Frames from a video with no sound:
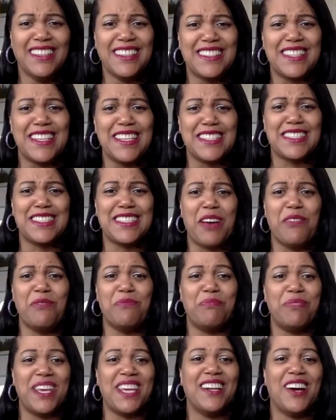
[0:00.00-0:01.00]
since I've
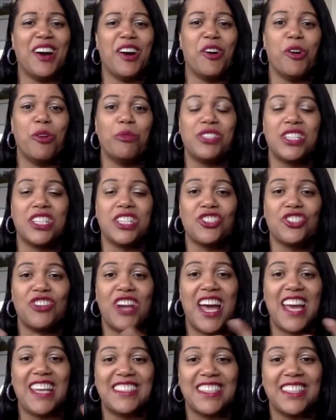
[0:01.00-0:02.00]
been home, just
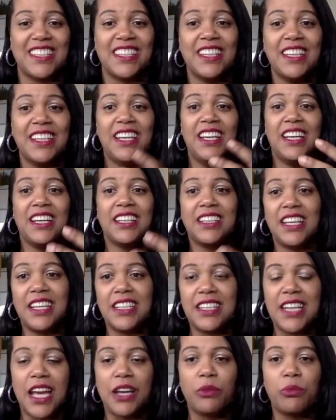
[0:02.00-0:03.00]
trying to
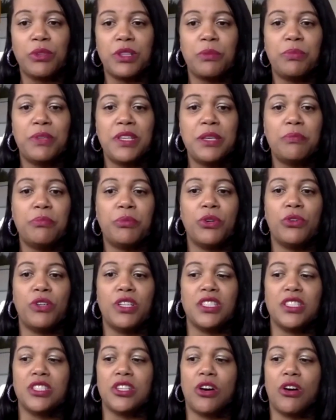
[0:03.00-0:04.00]
connect with people.
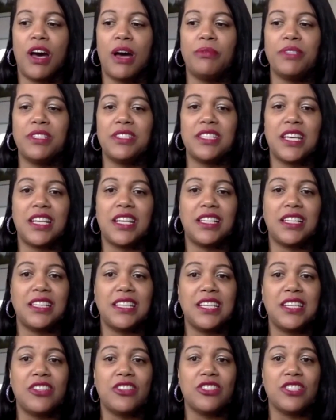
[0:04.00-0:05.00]
And so I would say to
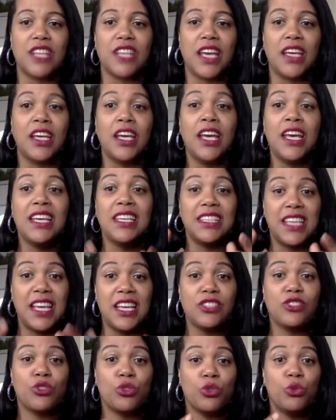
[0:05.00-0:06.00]
leaders, like,
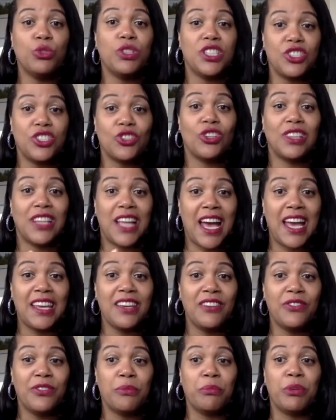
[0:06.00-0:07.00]
yes, school is your
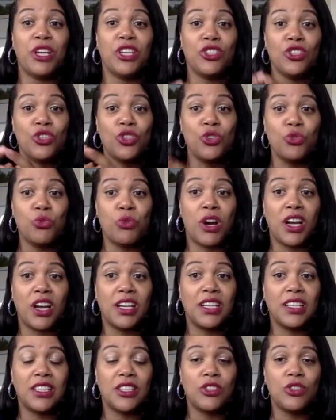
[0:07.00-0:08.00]
life, but you are
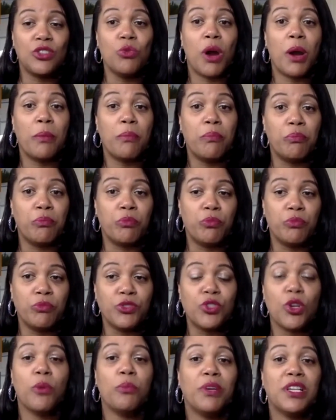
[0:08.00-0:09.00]
you are
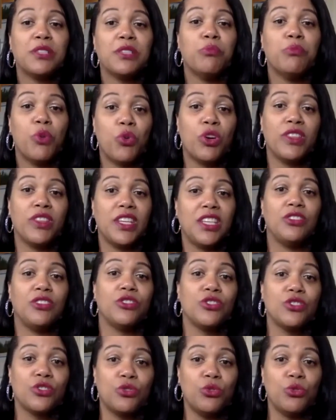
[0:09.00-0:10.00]
so much more than your
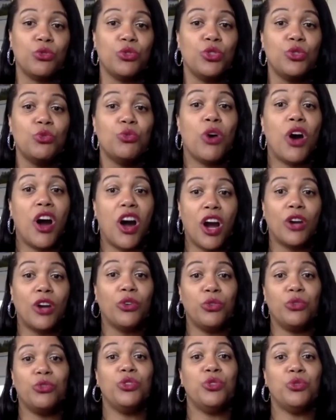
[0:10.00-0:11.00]
school. You are
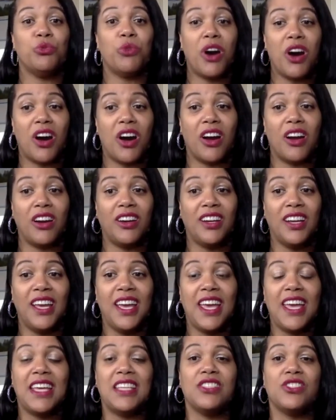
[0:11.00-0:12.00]
who you are.
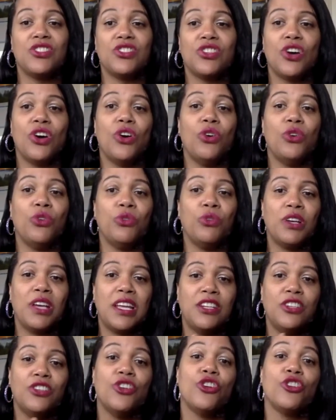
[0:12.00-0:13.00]
And so
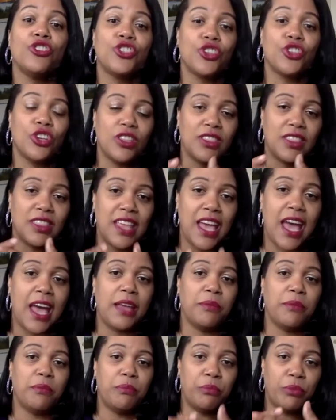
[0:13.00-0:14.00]
nurture that
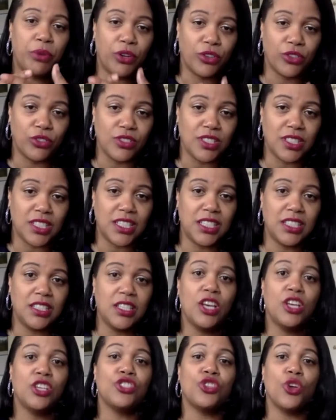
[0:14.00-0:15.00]
person
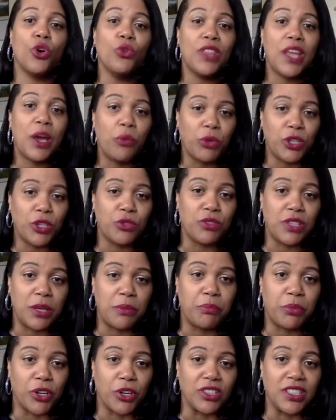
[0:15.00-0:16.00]
so that when you
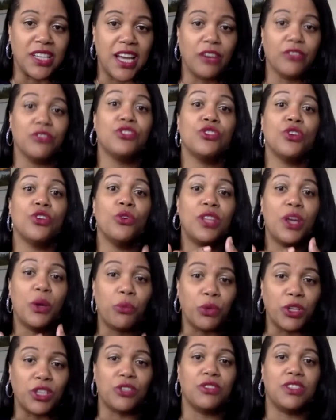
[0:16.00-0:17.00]
get burnt out, so that
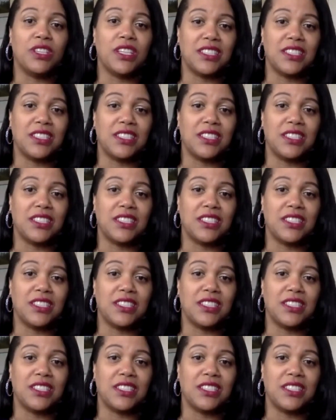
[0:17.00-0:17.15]
when you get